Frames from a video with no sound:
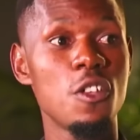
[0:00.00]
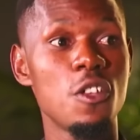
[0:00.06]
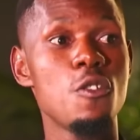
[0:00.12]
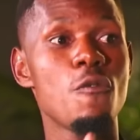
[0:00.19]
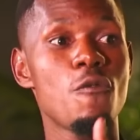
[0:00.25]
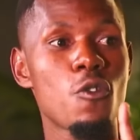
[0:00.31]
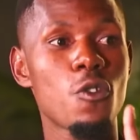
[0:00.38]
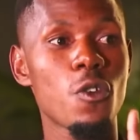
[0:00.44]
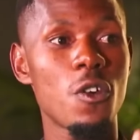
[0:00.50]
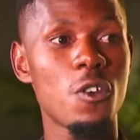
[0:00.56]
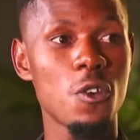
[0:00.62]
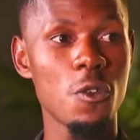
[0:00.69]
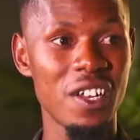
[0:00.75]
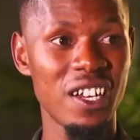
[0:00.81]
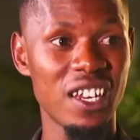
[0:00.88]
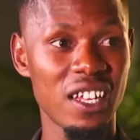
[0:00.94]
You've grown
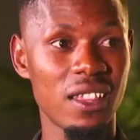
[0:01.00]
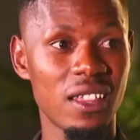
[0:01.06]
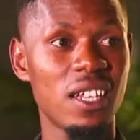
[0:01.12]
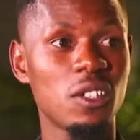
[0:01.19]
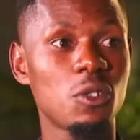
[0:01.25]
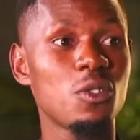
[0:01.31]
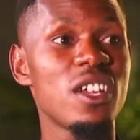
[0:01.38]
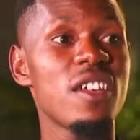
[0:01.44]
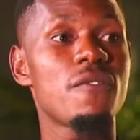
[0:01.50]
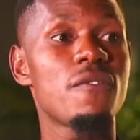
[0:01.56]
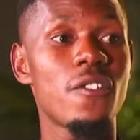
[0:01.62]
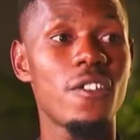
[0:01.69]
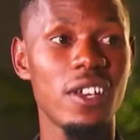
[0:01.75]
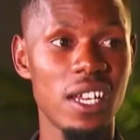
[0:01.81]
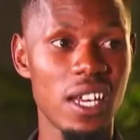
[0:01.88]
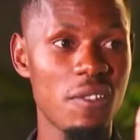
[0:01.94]
knowing like that. You fall
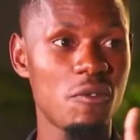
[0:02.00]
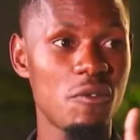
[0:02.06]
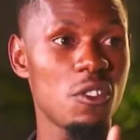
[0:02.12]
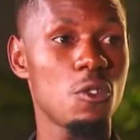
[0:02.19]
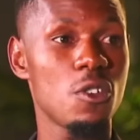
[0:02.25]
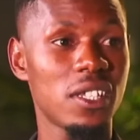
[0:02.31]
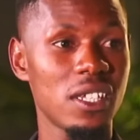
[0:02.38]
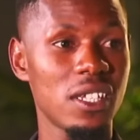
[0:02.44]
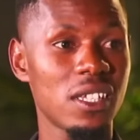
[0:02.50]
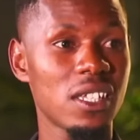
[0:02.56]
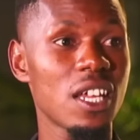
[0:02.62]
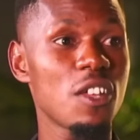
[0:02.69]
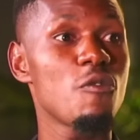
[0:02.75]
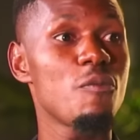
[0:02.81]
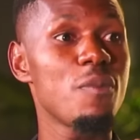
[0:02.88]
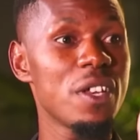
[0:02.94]
in love with your sister.
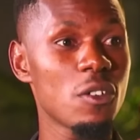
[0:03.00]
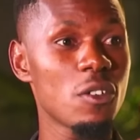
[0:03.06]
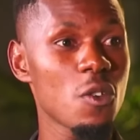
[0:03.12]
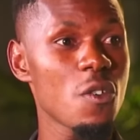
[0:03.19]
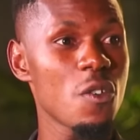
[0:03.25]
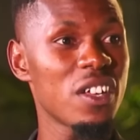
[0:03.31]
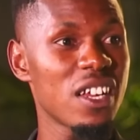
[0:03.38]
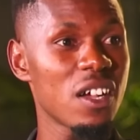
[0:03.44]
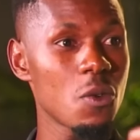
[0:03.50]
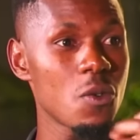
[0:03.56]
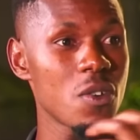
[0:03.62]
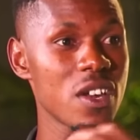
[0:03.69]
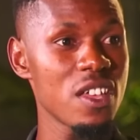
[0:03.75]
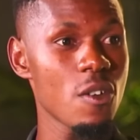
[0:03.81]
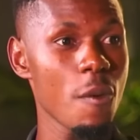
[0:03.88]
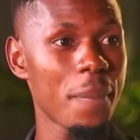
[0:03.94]
You've been growing na kuna
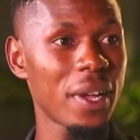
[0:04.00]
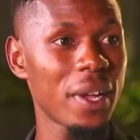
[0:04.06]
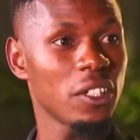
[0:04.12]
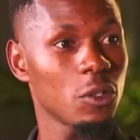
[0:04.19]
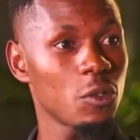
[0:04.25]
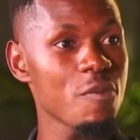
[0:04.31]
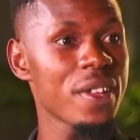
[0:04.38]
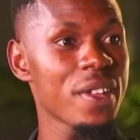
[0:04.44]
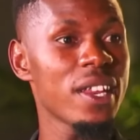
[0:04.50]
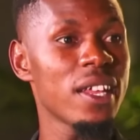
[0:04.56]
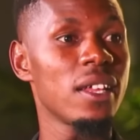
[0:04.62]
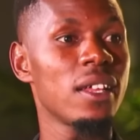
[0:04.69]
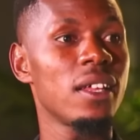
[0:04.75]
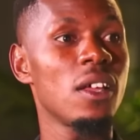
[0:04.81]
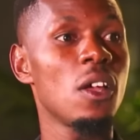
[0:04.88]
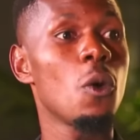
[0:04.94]
hiyo passion ume.
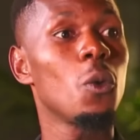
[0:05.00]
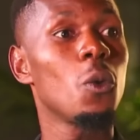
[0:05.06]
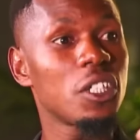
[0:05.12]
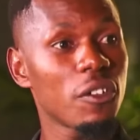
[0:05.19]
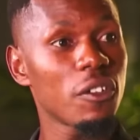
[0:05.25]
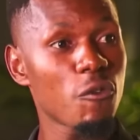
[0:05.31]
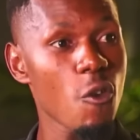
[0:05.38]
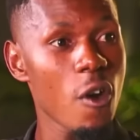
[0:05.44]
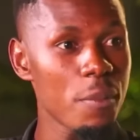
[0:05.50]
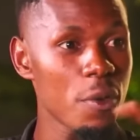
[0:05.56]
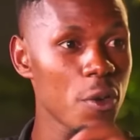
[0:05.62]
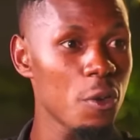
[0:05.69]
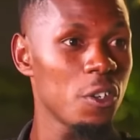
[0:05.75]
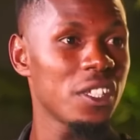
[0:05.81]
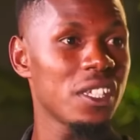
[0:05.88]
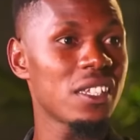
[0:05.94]
What if wambi
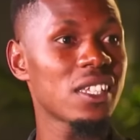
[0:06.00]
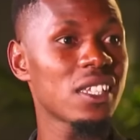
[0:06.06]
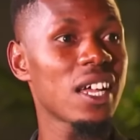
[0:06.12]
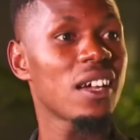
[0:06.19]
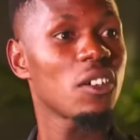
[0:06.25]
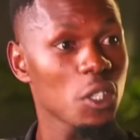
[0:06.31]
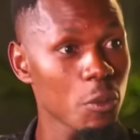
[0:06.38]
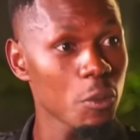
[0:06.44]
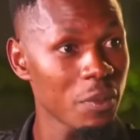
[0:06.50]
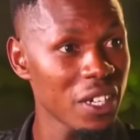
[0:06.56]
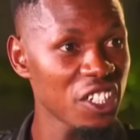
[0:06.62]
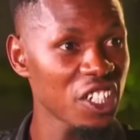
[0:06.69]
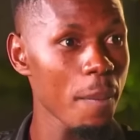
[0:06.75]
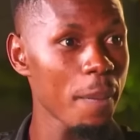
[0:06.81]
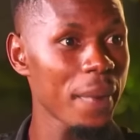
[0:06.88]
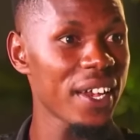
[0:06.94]
your sister? Because
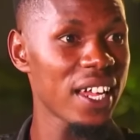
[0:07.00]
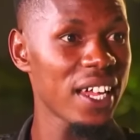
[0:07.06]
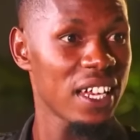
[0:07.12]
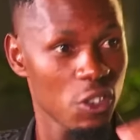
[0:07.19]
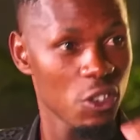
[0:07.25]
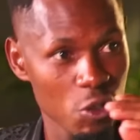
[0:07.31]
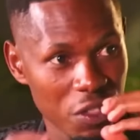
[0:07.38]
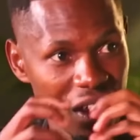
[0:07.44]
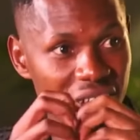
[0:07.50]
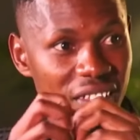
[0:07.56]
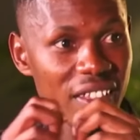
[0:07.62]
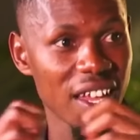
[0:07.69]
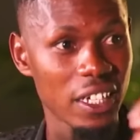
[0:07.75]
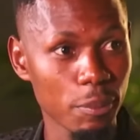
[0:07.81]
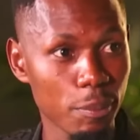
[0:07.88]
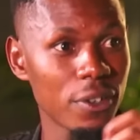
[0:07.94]
simlisha pendana. Do you think
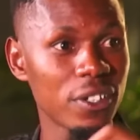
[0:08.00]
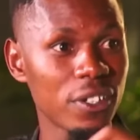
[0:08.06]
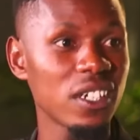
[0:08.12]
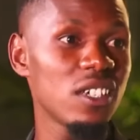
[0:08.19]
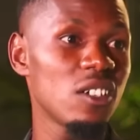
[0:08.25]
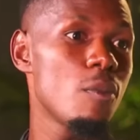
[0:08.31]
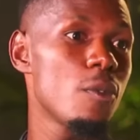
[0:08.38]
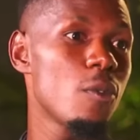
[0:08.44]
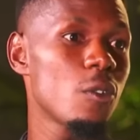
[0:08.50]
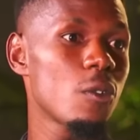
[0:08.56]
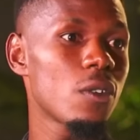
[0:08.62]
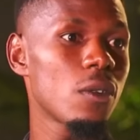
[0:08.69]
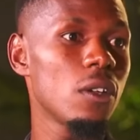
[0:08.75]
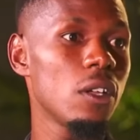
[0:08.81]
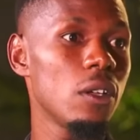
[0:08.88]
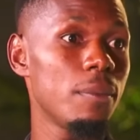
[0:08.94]
that bond ni ngumu ku
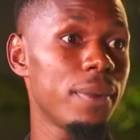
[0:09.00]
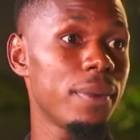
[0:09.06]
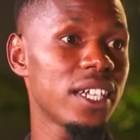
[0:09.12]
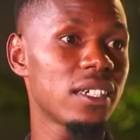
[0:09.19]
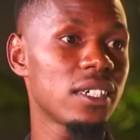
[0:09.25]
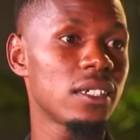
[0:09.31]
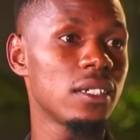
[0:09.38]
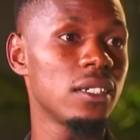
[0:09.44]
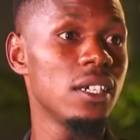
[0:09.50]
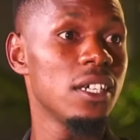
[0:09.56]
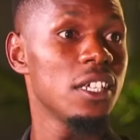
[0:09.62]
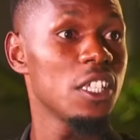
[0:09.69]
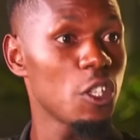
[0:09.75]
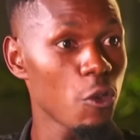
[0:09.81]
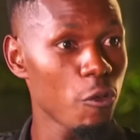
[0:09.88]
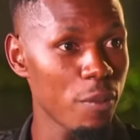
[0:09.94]
break?
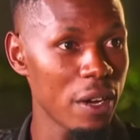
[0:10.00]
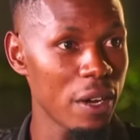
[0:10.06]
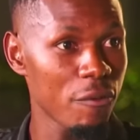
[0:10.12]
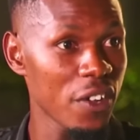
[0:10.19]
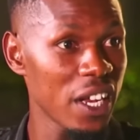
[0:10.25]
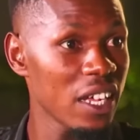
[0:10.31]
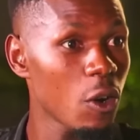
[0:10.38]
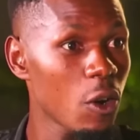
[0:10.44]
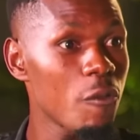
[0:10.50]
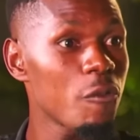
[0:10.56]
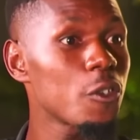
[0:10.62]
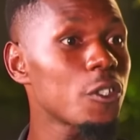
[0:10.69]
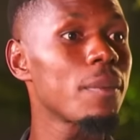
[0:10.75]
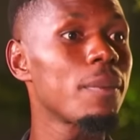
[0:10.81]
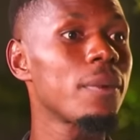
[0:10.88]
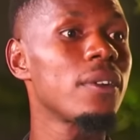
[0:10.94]
So you've been feeling
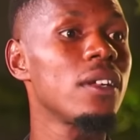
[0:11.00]
comfortable.